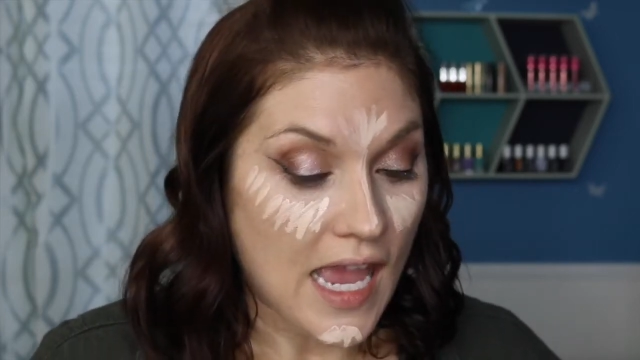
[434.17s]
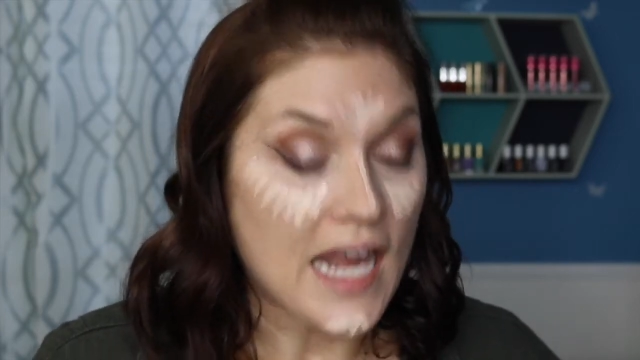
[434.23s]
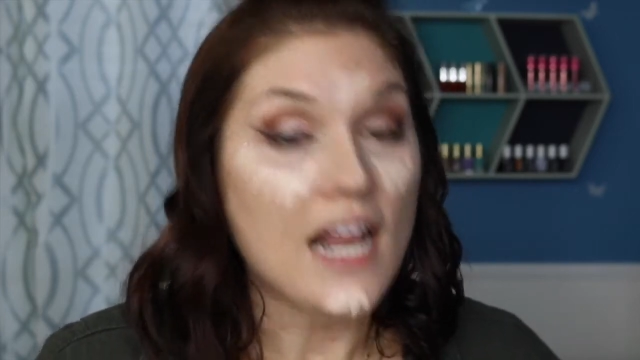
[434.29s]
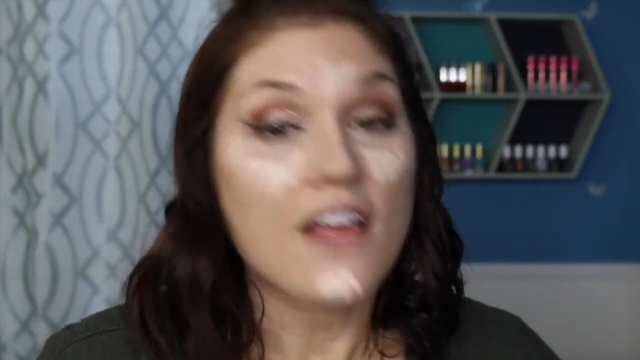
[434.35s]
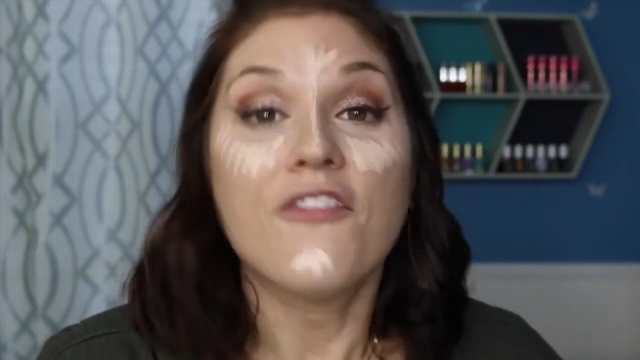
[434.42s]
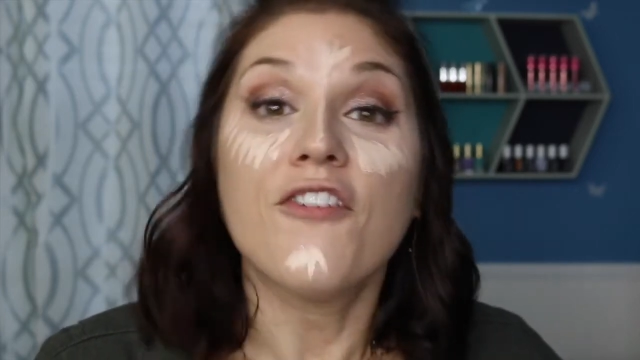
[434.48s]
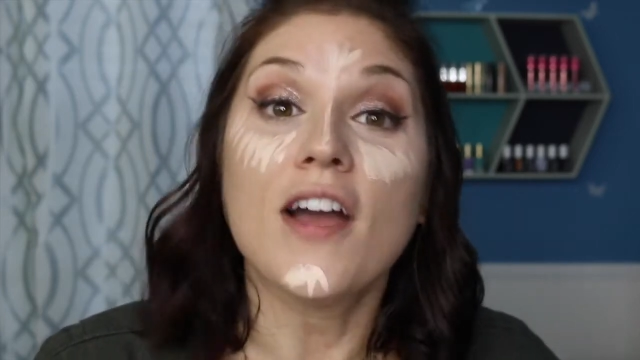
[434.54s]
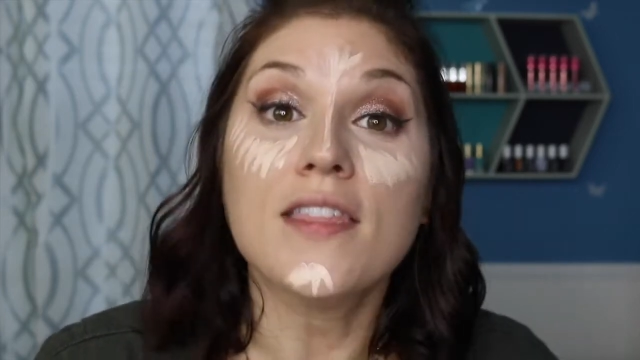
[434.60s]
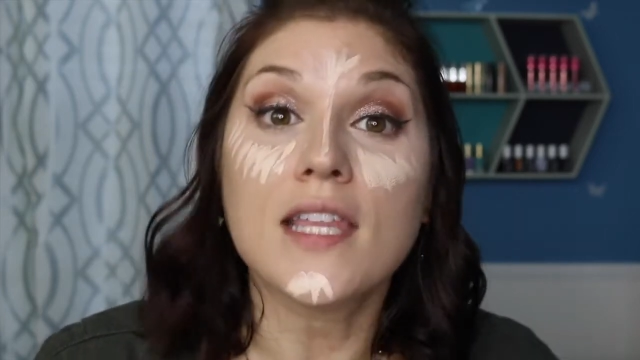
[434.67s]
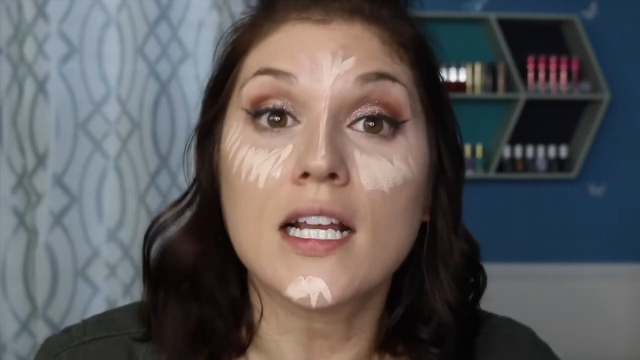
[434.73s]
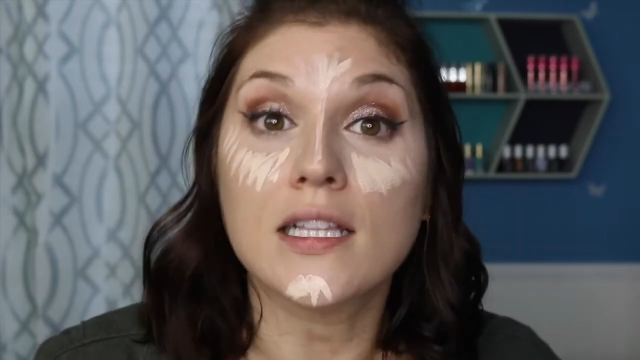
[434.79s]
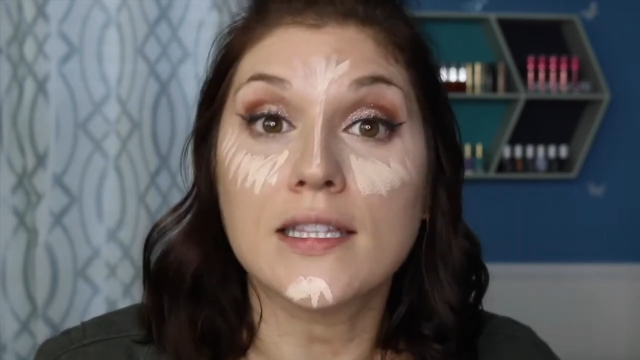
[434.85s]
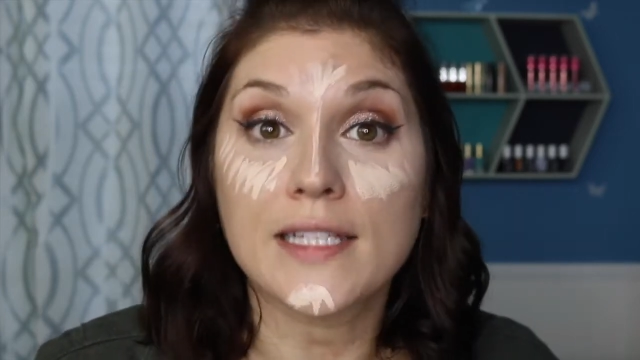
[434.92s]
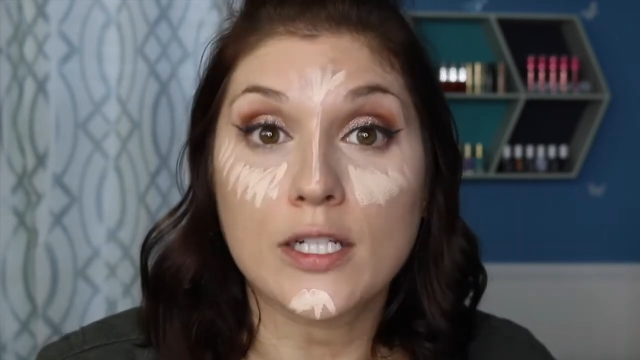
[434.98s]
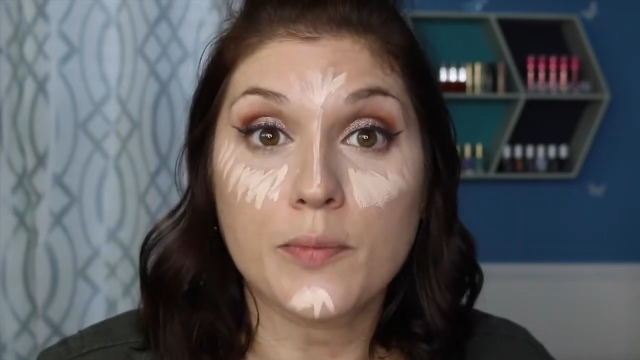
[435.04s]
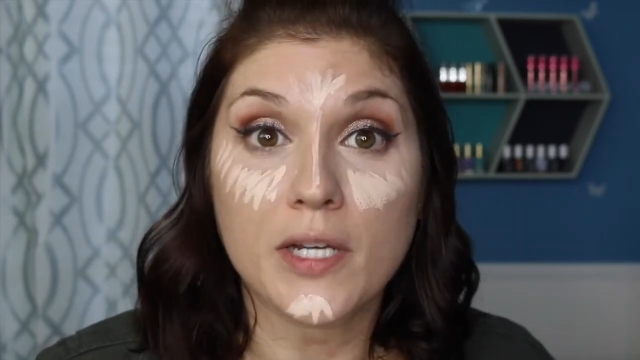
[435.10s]
And I find that
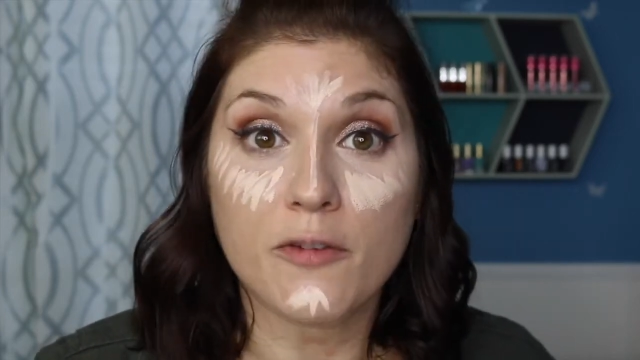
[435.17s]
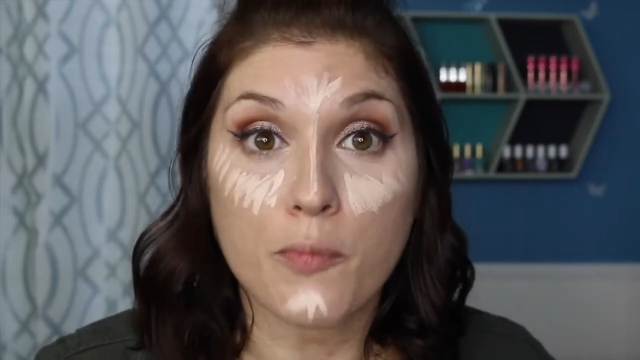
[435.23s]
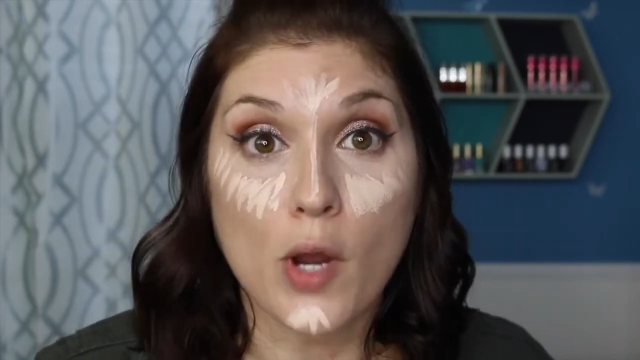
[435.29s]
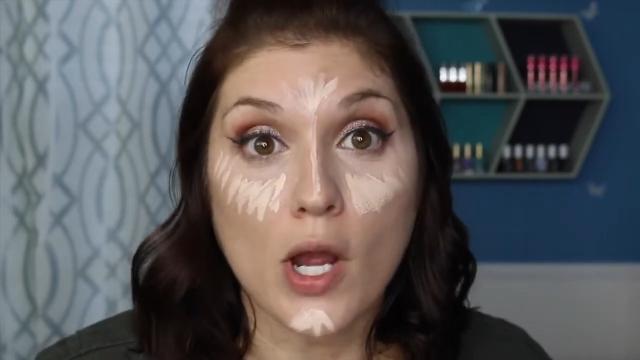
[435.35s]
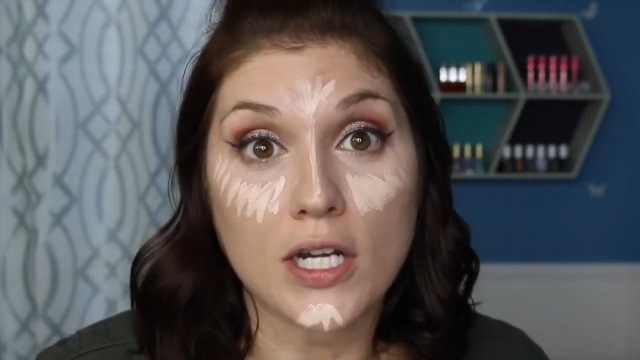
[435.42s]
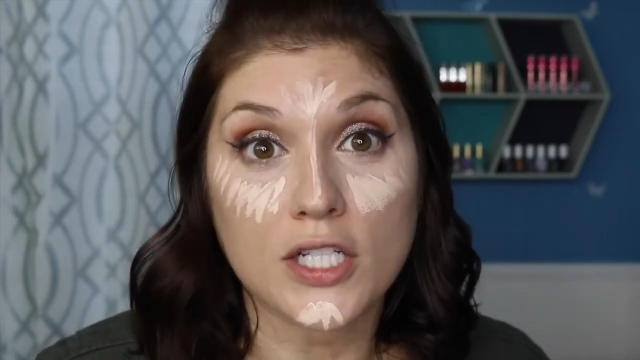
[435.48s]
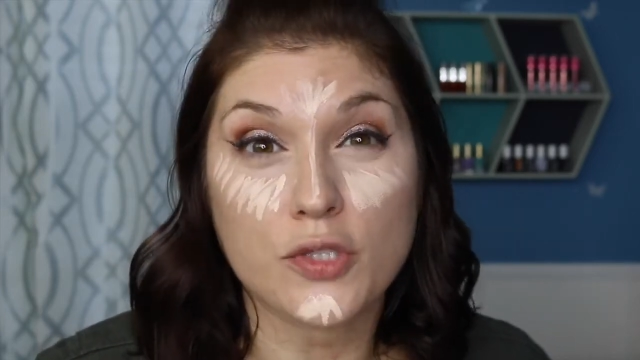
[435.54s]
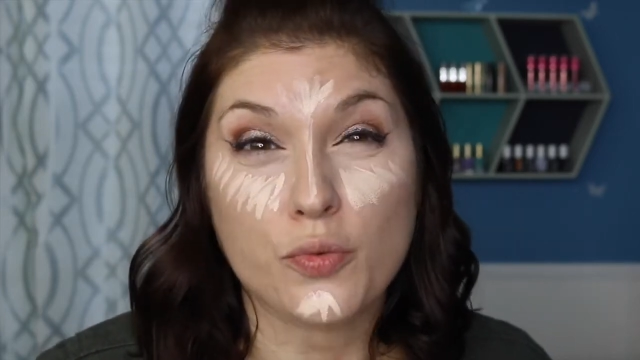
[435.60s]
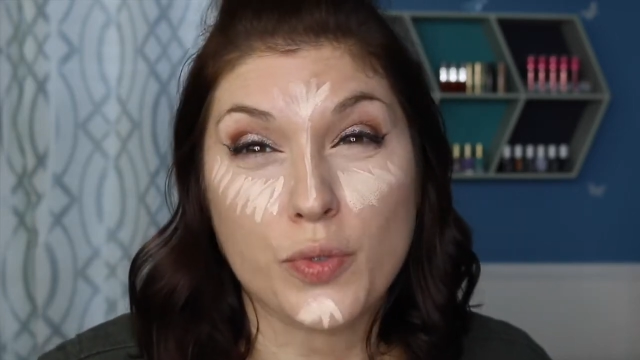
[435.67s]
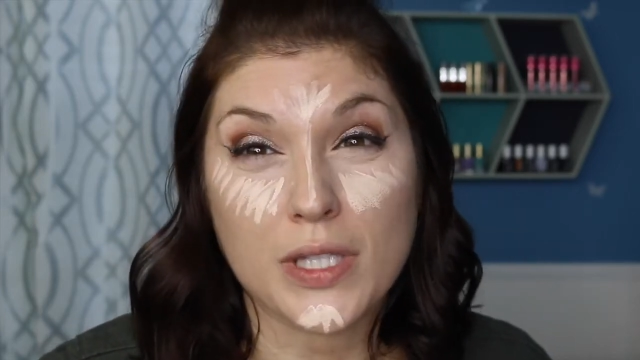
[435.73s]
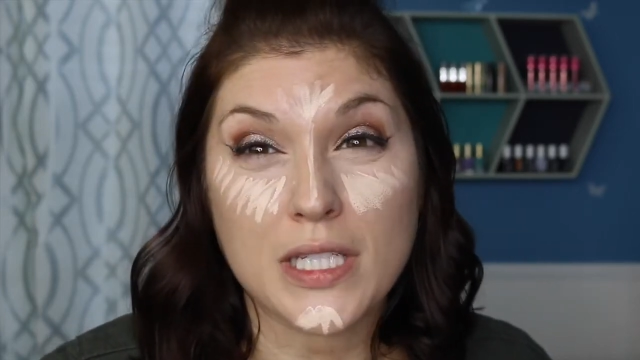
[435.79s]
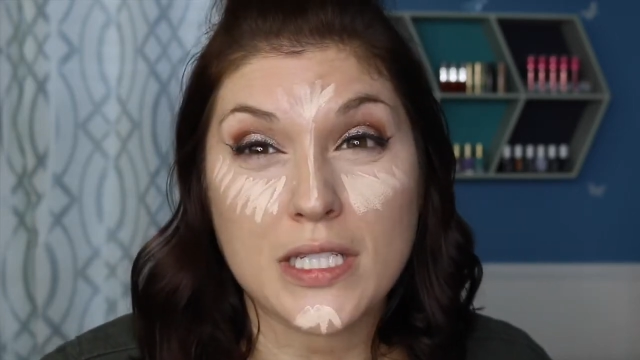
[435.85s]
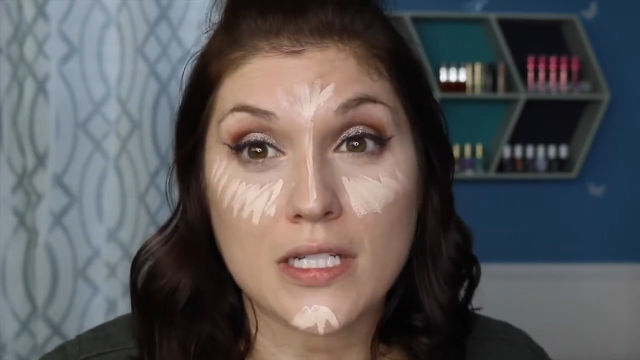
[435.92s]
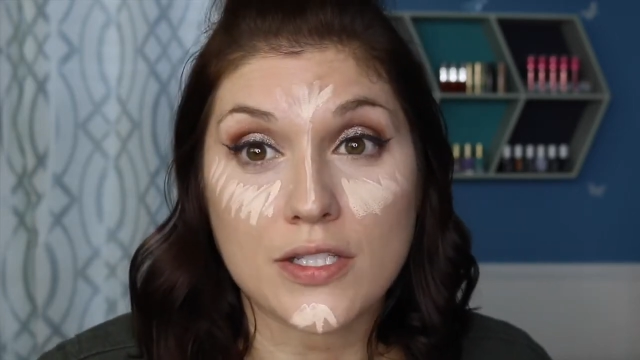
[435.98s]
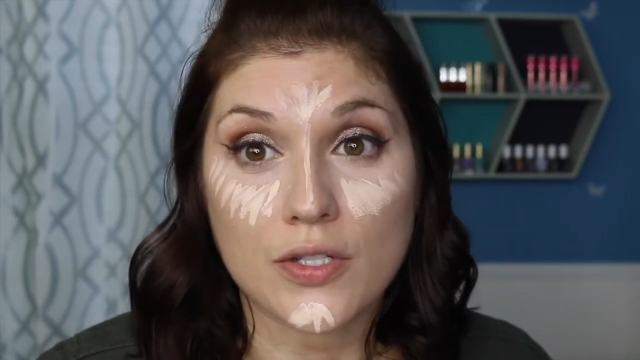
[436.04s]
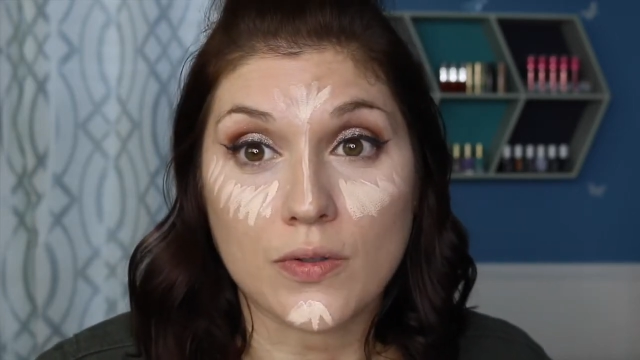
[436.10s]
a little bit of product
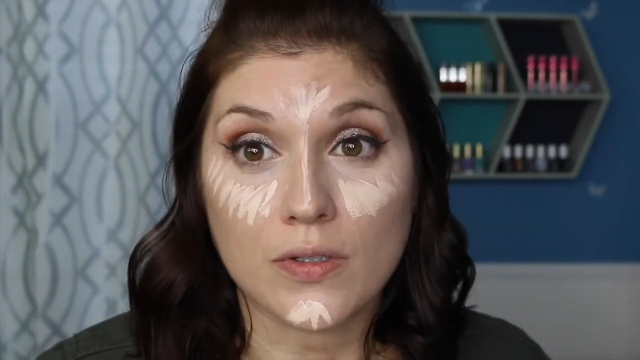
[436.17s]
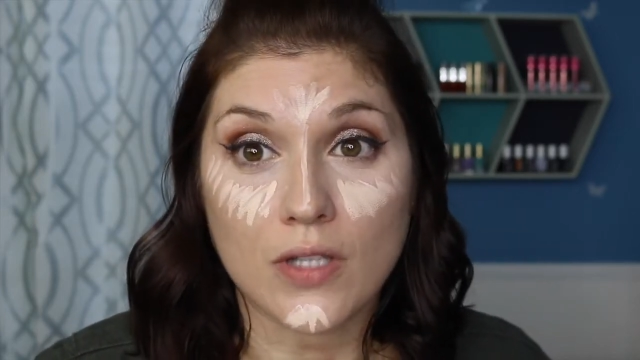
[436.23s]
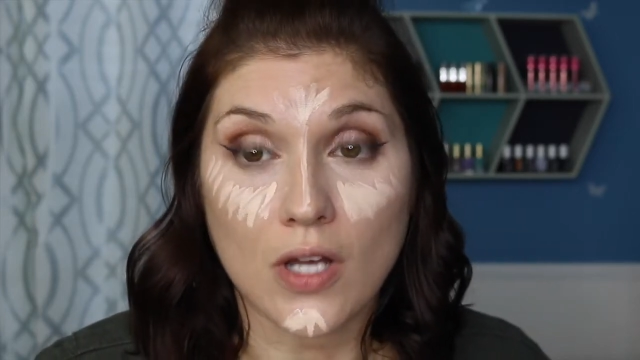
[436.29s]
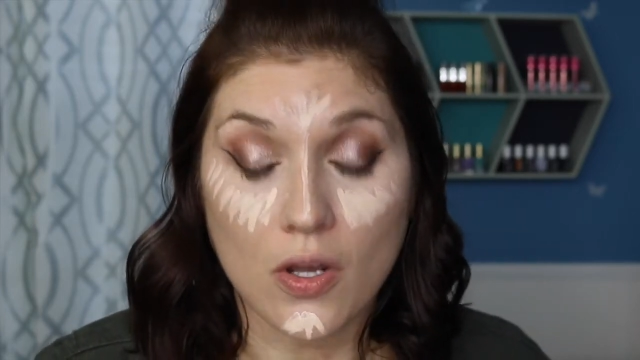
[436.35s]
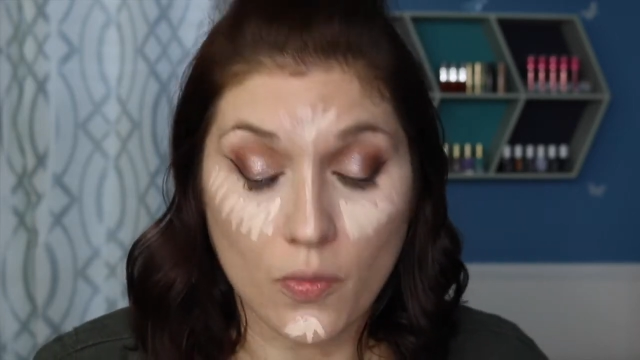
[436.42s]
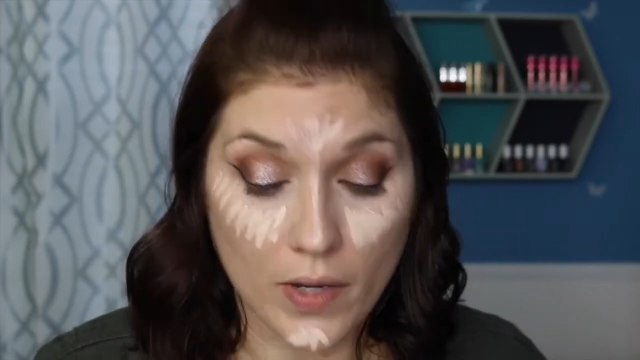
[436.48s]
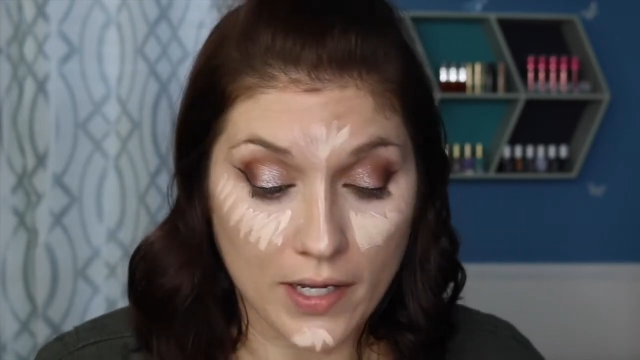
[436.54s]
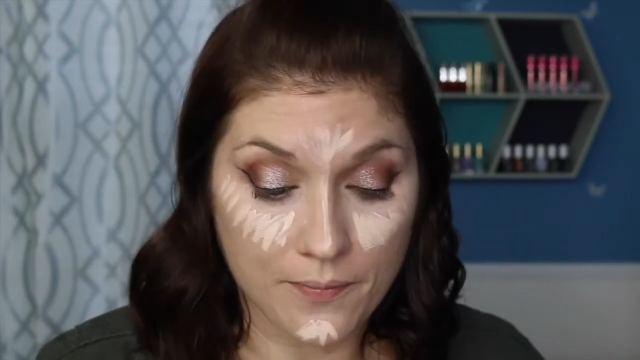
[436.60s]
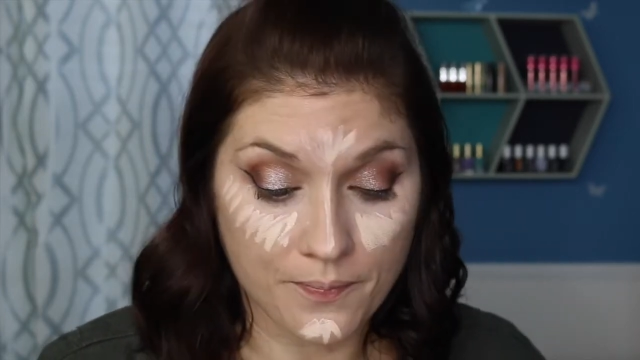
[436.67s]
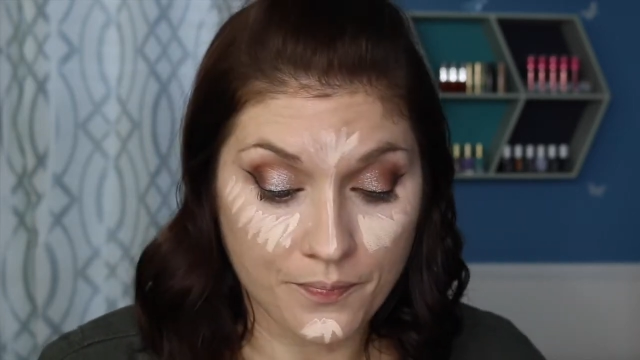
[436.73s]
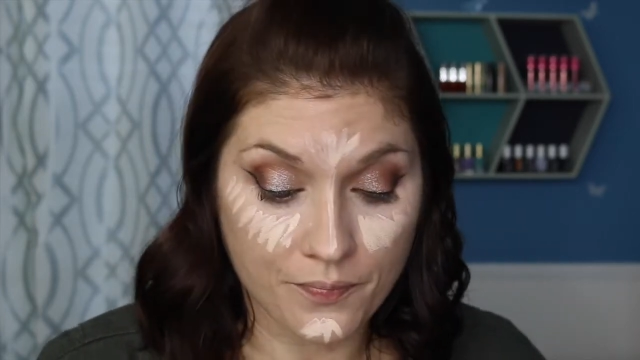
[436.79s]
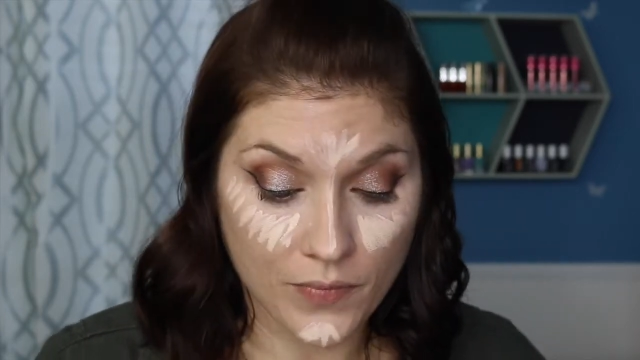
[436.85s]
really does go a long way.